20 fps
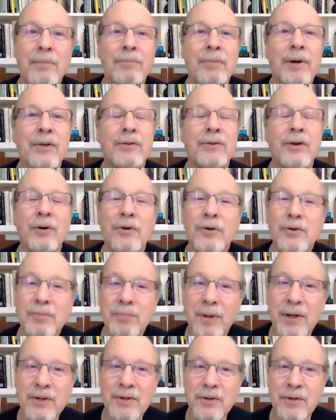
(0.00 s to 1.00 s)
but those
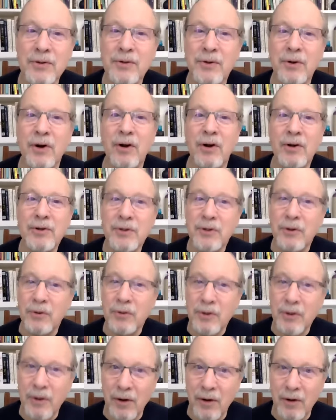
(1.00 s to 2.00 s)
muscles are also
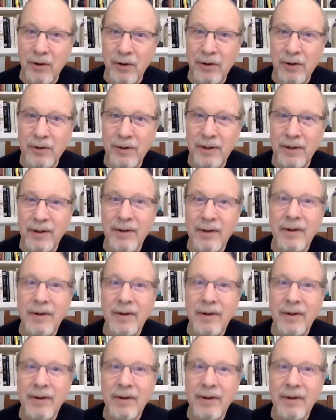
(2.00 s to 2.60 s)
called